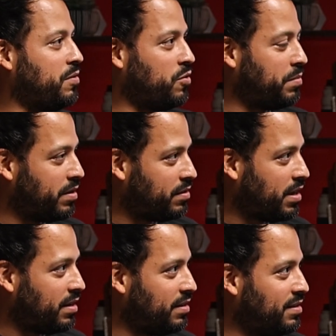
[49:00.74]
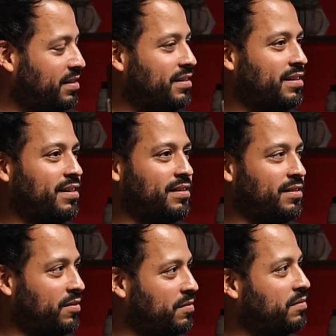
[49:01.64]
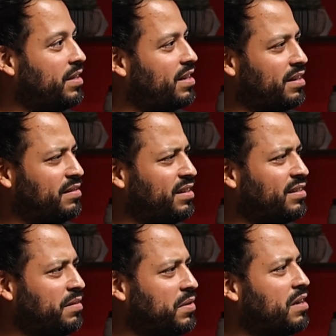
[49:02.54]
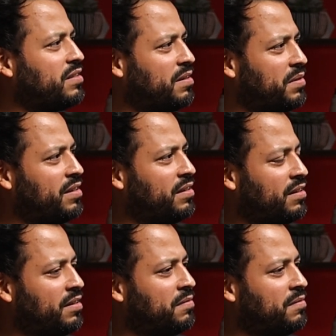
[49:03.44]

know about that. Yep. Same concept. And so yeah, same concept. And